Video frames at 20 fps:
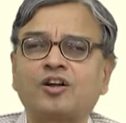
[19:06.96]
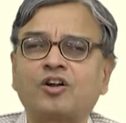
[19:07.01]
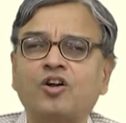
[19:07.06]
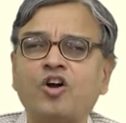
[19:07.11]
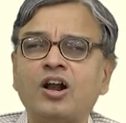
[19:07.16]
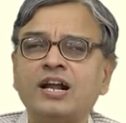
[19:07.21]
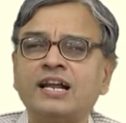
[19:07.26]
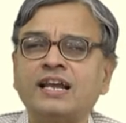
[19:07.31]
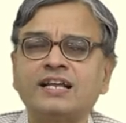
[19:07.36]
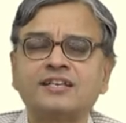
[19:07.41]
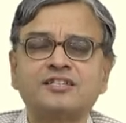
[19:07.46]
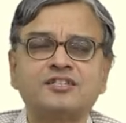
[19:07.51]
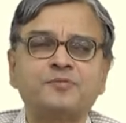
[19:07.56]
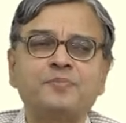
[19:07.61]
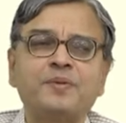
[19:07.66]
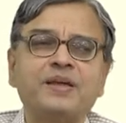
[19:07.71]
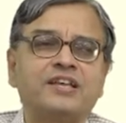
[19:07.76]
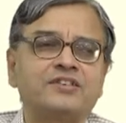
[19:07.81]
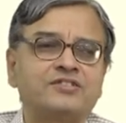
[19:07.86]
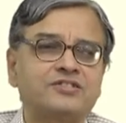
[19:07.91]
context
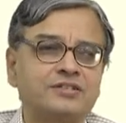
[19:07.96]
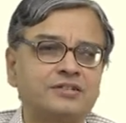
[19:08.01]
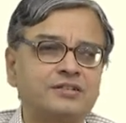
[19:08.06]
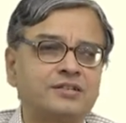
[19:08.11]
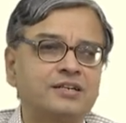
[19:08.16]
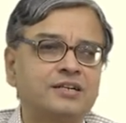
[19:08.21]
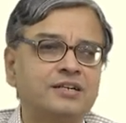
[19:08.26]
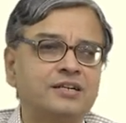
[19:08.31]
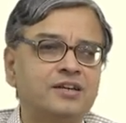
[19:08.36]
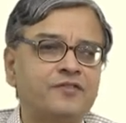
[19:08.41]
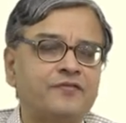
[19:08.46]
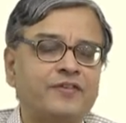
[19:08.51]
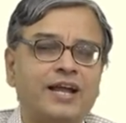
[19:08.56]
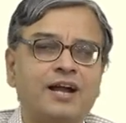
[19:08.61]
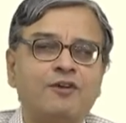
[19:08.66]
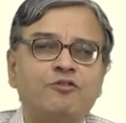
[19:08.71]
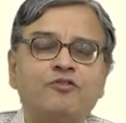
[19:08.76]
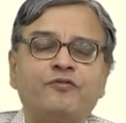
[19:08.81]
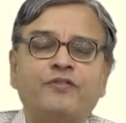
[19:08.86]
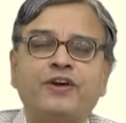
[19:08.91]
based. If I
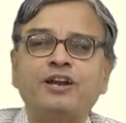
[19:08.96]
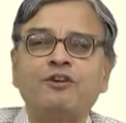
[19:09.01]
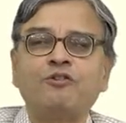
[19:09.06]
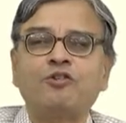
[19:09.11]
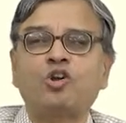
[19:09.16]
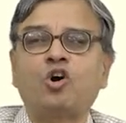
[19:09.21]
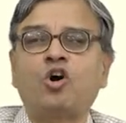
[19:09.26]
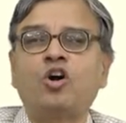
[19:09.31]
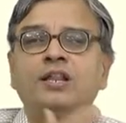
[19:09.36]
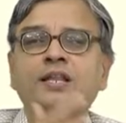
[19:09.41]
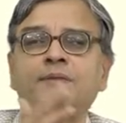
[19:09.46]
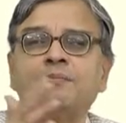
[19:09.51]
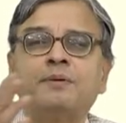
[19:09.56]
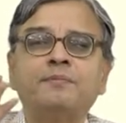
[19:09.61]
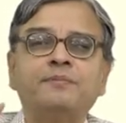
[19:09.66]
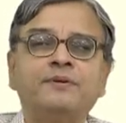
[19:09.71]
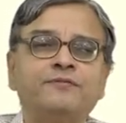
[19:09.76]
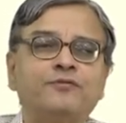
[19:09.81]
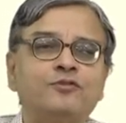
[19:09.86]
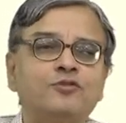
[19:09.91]
have to find out all the
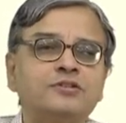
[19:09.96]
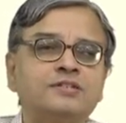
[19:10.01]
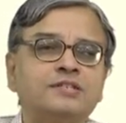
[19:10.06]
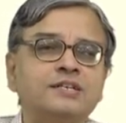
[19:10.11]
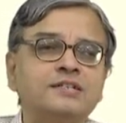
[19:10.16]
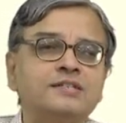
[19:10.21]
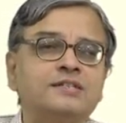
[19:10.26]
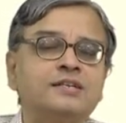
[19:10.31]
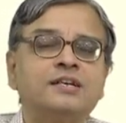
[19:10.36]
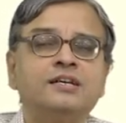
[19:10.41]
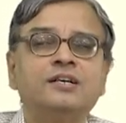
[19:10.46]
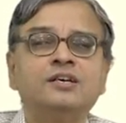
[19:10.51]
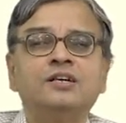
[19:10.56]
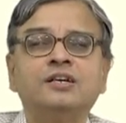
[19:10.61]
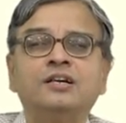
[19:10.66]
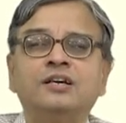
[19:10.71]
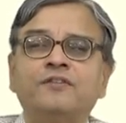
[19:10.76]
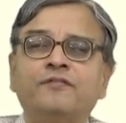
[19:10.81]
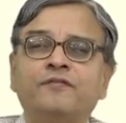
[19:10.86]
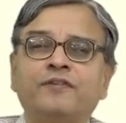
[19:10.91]
member forces,
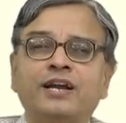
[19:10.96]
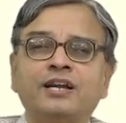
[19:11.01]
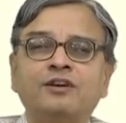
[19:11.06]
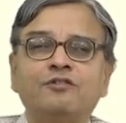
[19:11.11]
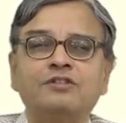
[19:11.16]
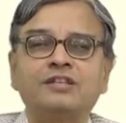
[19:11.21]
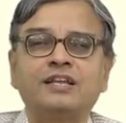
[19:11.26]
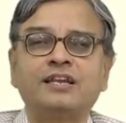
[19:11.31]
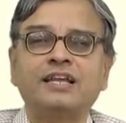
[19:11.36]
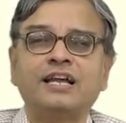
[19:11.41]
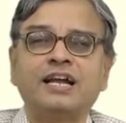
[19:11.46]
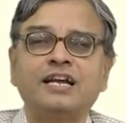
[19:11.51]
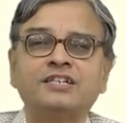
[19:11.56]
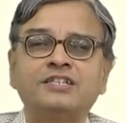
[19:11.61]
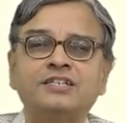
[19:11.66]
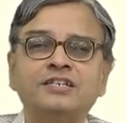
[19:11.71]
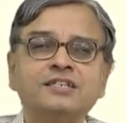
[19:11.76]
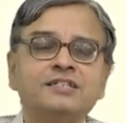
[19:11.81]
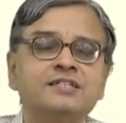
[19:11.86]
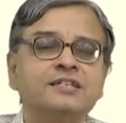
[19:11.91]
find out the
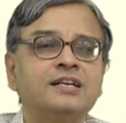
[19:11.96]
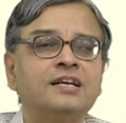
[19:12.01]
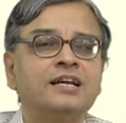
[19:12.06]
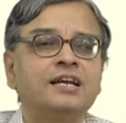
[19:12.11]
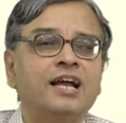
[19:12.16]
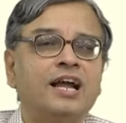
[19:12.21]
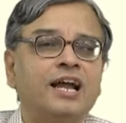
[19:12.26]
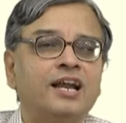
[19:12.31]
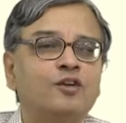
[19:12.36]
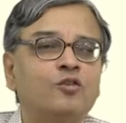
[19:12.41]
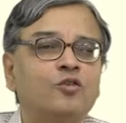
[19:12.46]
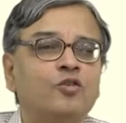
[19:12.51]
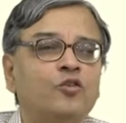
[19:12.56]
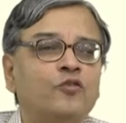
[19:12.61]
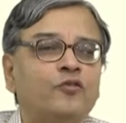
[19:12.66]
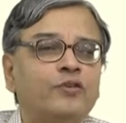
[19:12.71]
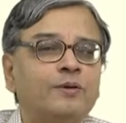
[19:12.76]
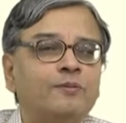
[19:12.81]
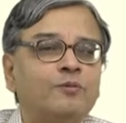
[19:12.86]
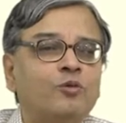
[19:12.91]
reactions and go
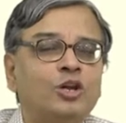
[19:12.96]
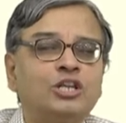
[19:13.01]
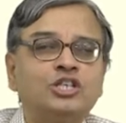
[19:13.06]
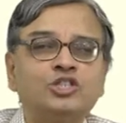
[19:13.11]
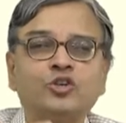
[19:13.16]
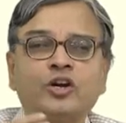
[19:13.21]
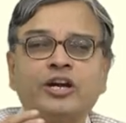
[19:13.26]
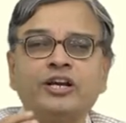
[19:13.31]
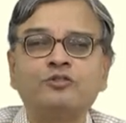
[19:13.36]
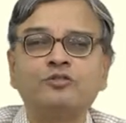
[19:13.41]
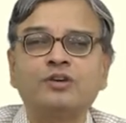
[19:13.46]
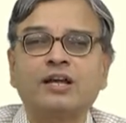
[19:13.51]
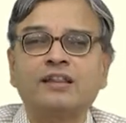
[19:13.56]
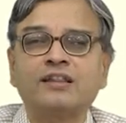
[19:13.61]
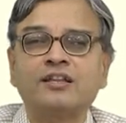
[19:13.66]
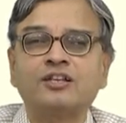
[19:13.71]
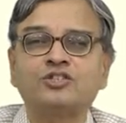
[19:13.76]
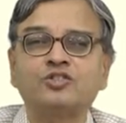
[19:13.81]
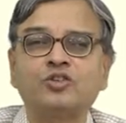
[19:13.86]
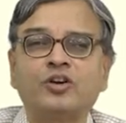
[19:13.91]
from one joint to
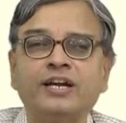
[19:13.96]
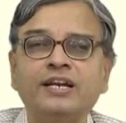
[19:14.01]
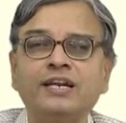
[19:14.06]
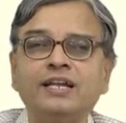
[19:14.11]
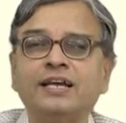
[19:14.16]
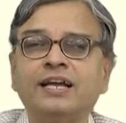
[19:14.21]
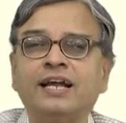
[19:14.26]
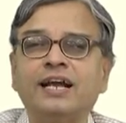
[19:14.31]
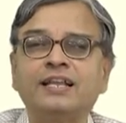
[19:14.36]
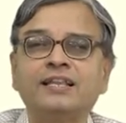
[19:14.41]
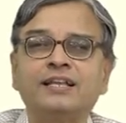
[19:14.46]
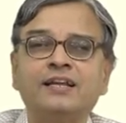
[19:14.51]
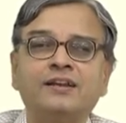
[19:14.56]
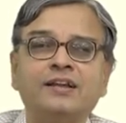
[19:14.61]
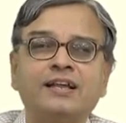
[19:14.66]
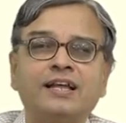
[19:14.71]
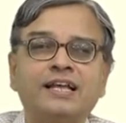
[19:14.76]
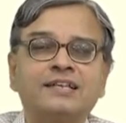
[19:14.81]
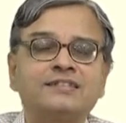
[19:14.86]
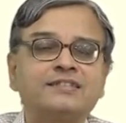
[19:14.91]
another joint and then
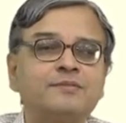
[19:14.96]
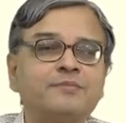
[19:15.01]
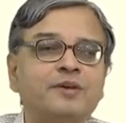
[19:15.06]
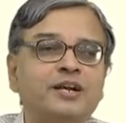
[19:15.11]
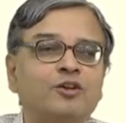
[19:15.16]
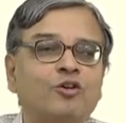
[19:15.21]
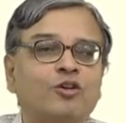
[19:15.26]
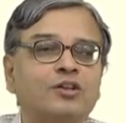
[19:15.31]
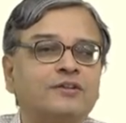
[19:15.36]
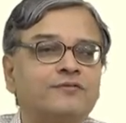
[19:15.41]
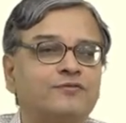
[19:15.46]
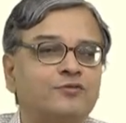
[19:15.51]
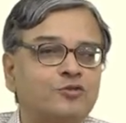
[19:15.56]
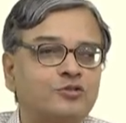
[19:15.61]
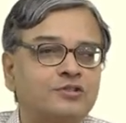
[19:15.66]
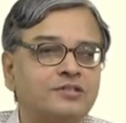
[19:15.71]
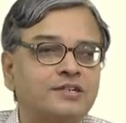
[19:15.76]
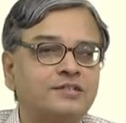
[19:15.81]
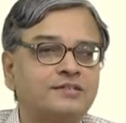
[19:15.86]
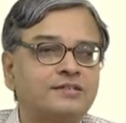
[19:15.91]
estimate all the
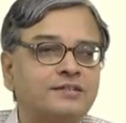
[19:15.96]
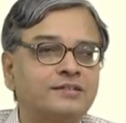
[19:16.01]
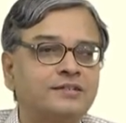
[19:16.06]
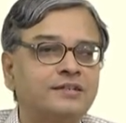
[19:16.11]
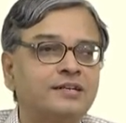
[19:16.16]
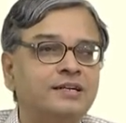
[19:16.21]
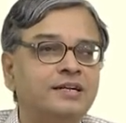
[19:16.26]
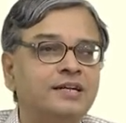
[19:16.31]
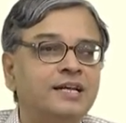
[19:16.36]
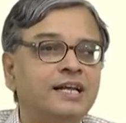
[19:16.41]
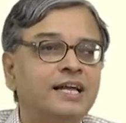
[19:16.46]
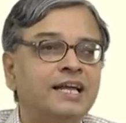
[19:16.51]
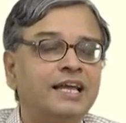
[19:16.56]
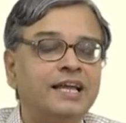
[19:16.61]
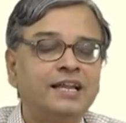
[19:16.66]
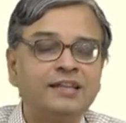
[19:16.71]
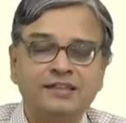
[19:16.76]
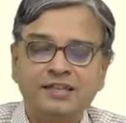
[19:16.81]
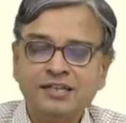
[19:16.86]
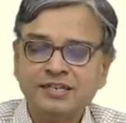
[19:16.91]
forces.
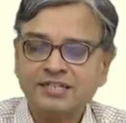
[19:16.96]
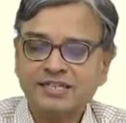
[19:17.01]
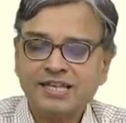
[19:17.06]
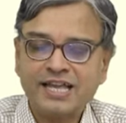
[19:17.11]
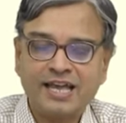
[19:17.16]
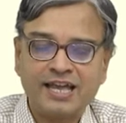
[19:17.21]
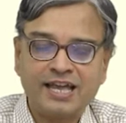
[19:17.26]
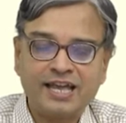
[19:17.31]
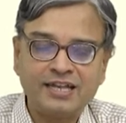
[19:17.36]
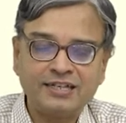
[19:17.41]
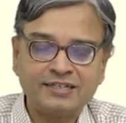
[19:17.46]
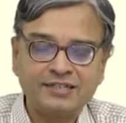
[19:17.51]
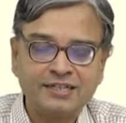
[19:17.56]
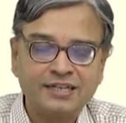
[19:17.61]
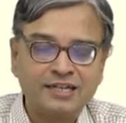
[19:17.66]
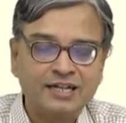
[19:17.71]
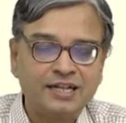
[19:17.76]
In this case,